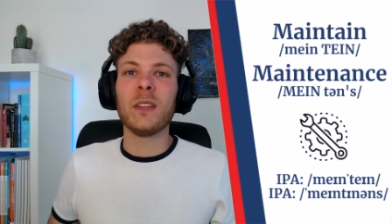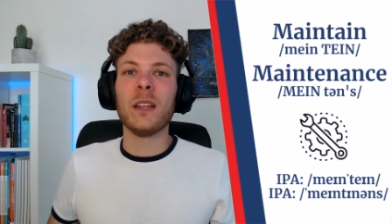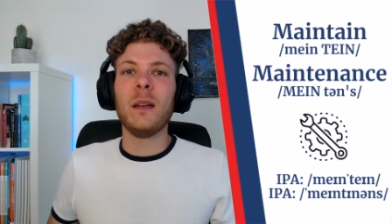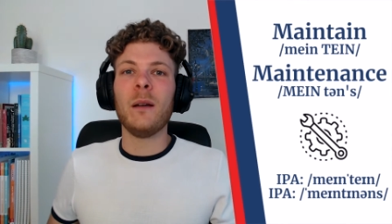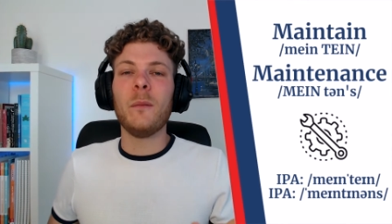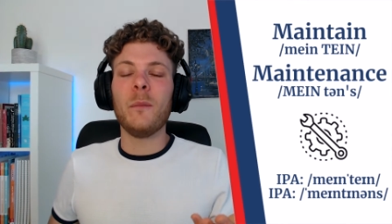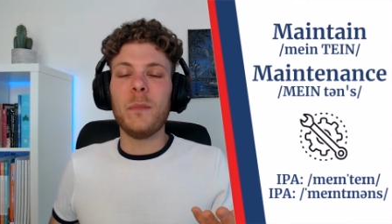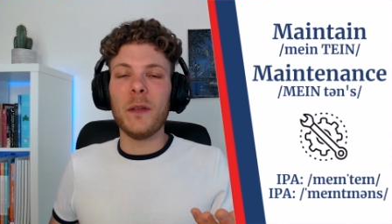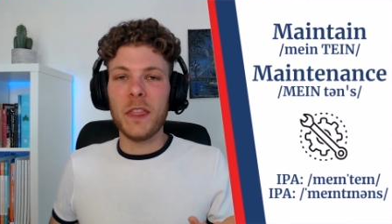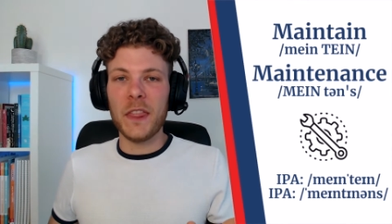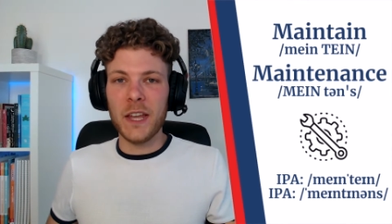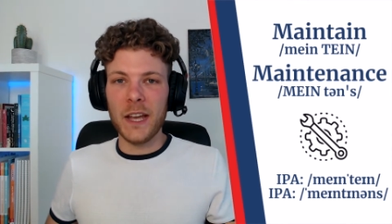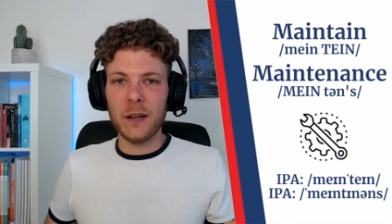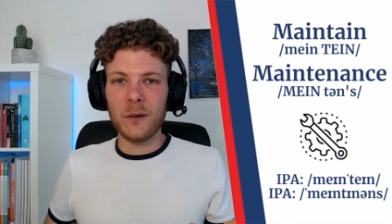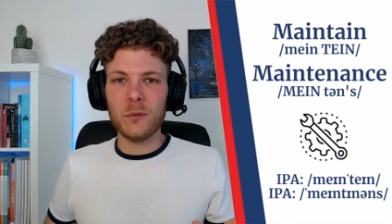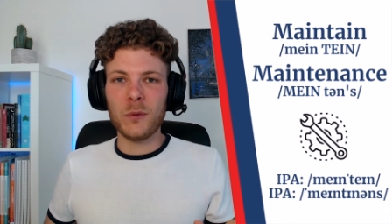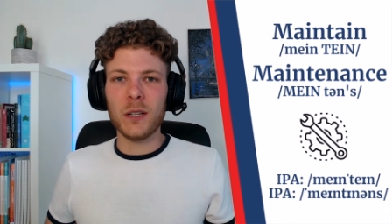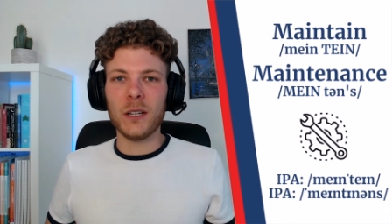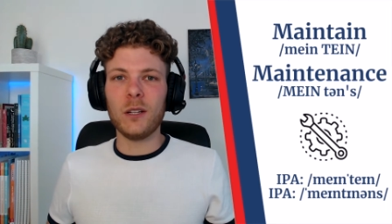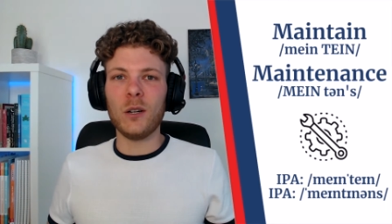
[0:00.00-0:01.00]
but then
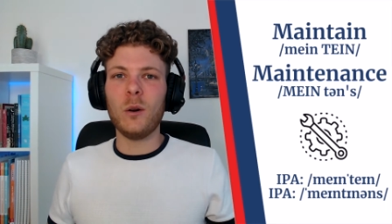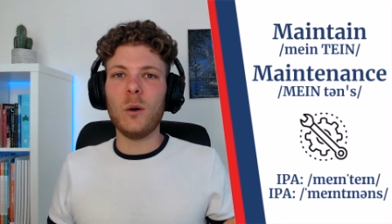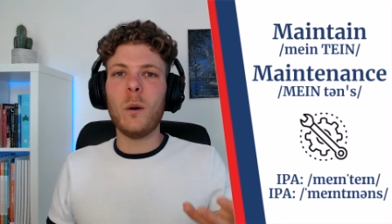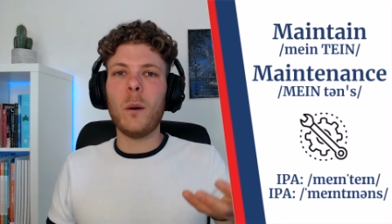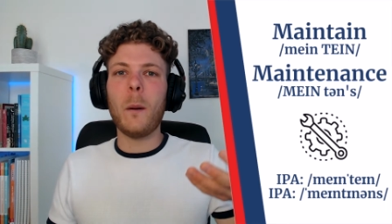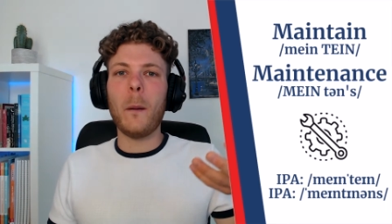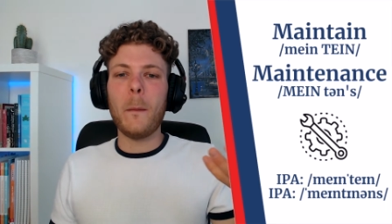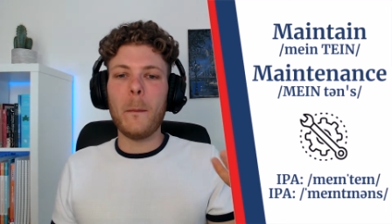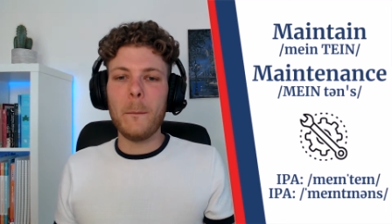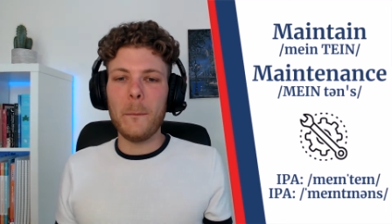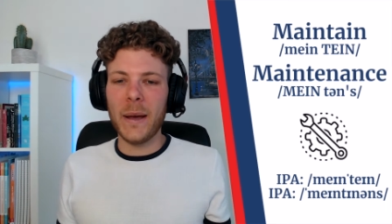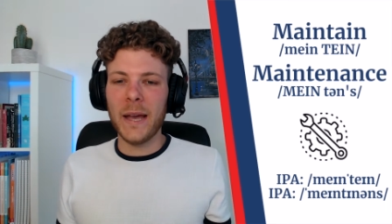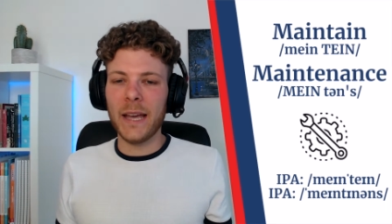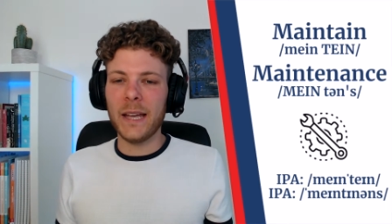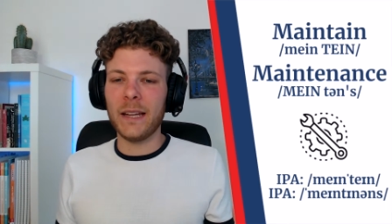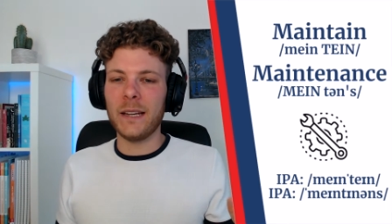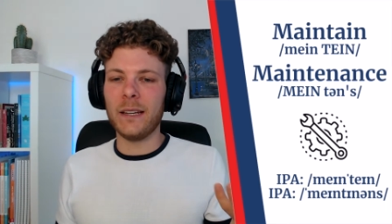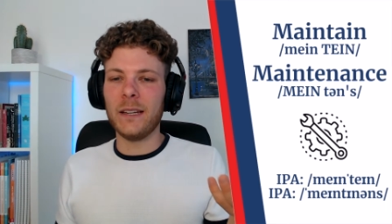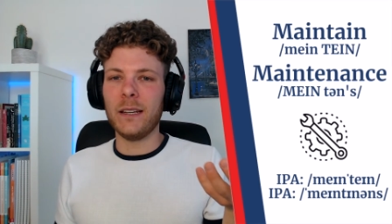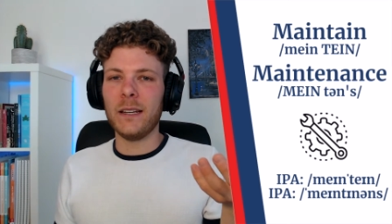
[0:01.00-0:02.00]
we go
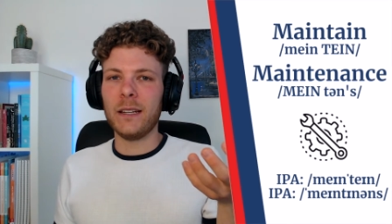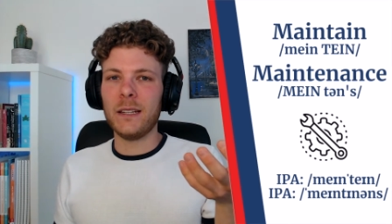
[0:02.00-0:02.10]
maintenance,